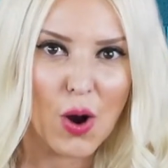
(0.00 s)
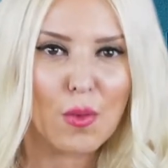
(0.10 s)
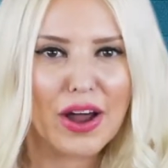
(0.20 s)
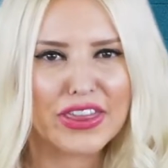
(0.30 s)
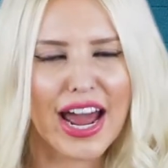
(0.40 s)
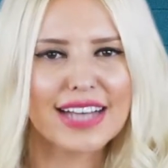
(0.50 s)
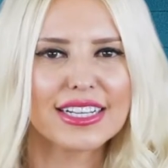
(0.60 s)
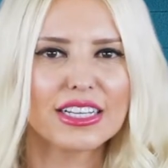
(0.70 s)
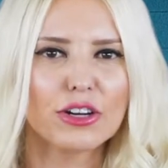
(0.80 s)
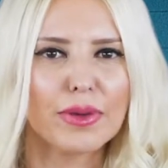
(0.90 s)
One that
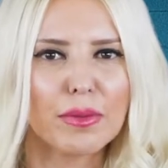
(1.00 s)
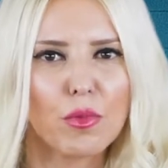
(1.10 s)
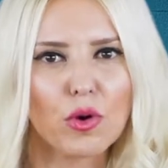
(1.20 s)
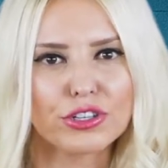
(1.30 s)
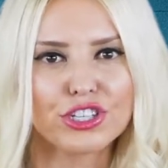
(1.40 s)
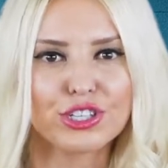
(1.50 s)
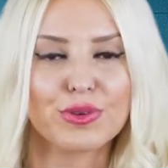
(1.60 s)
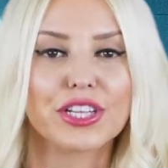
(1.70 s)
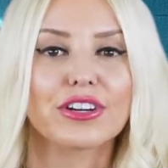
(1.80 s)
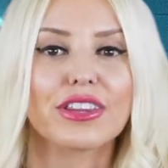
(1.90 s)
has a little bit more to do
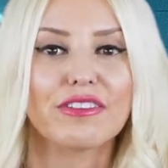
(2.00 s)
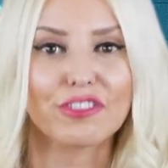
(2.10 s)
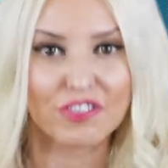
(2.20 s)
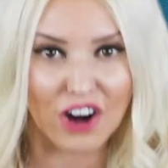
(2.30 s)
with her love of